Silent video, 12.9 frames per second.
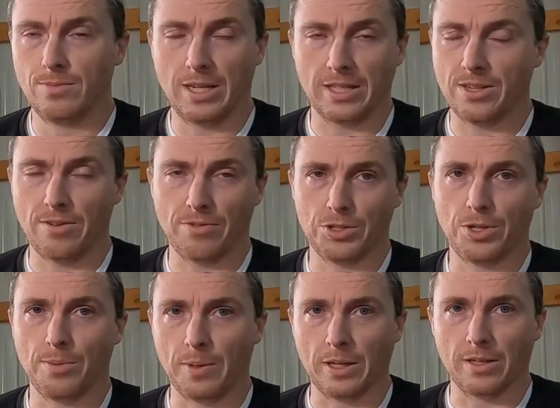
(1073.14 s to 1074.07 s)
except for
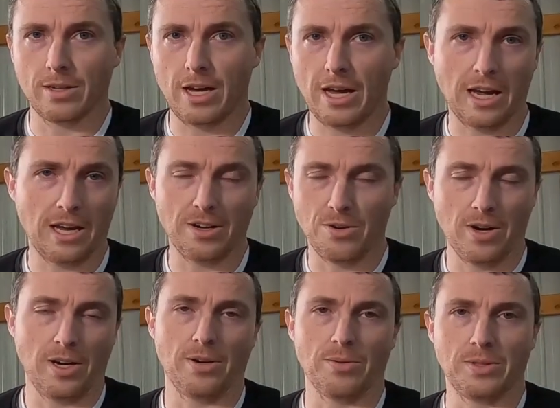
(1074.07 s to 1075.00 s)
shipping, I had no
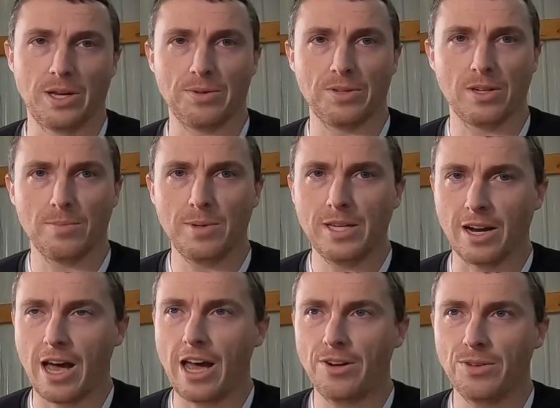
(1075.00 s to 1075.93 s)
idea what that was going to be, and
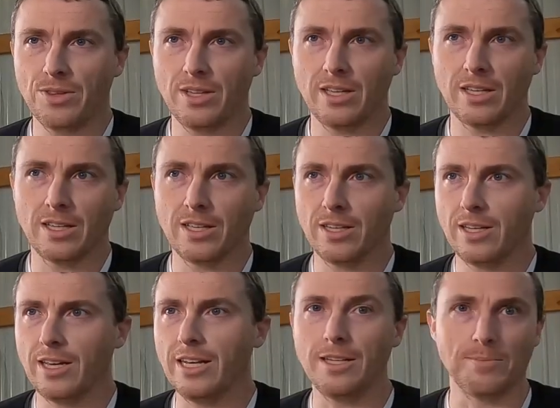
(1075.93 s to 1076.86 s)
I don't think
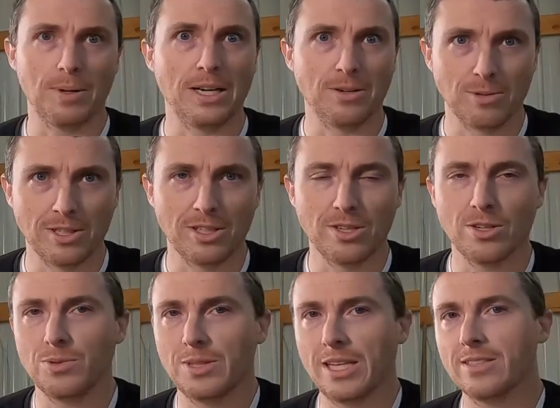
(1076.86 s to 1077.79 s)
anybody really
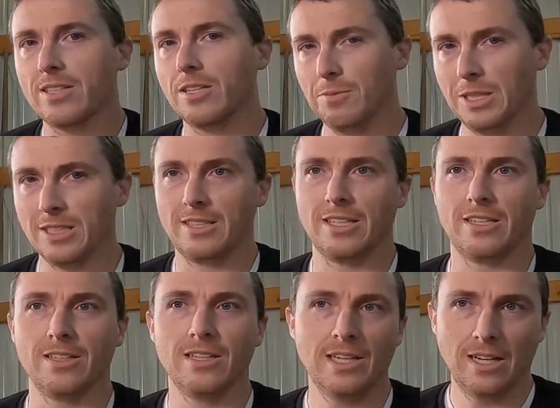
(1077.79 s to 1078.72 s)
knows what that's going to be
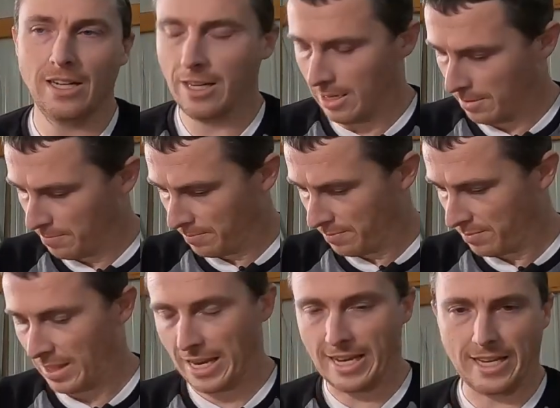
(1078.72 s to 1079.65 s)
until
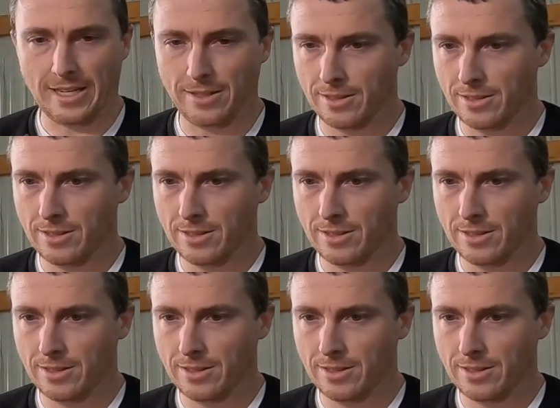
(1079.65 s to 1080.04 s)
they